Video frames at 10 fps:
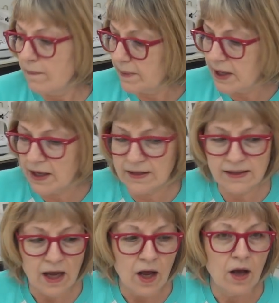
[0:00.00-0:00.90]

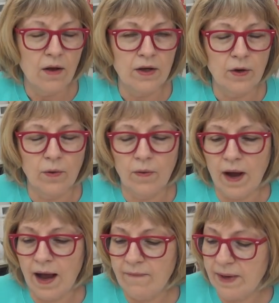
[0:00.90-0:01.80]
because, you know,
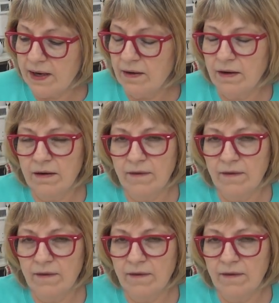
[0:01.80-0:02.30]
I've been